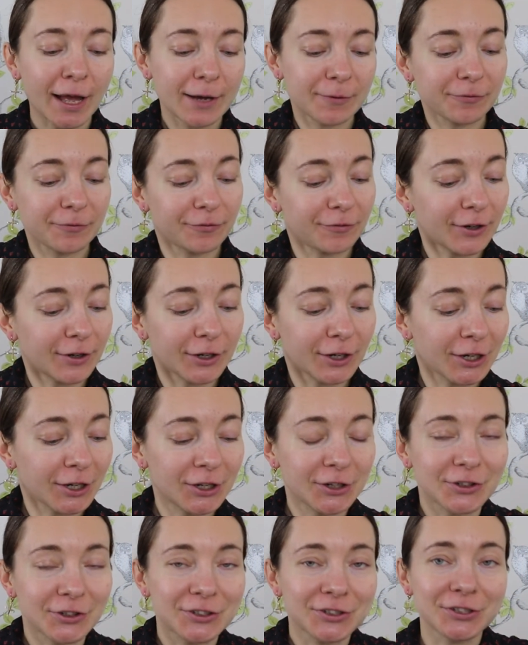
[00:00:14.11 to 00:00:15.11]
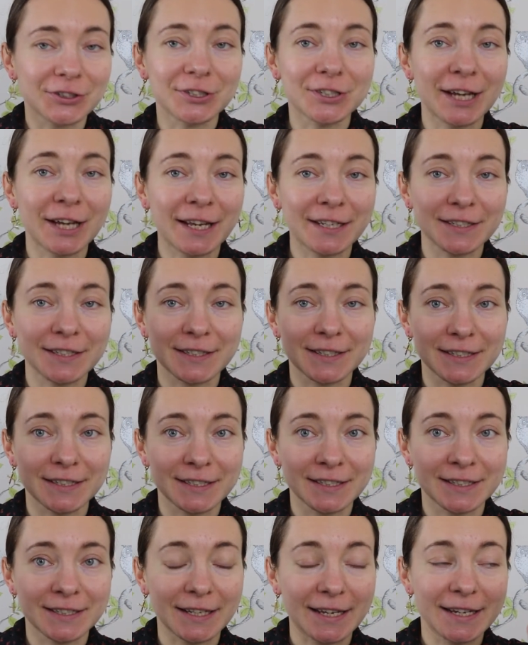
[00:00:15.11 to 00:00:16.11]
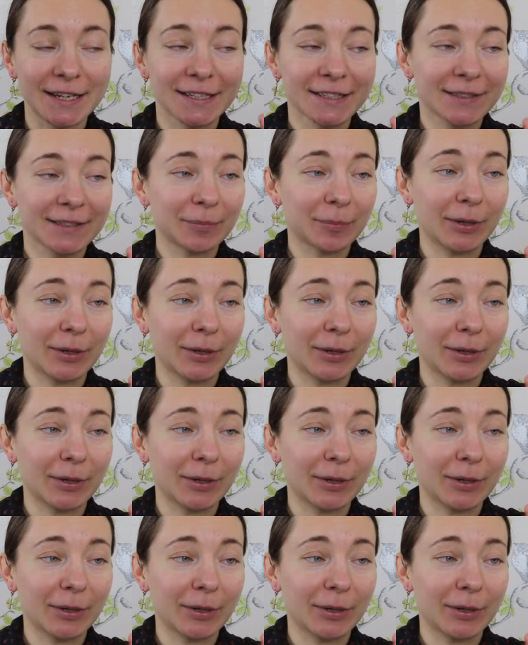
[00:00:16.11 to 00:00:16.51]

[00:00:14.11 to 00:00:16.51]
I'm very curious to test these things,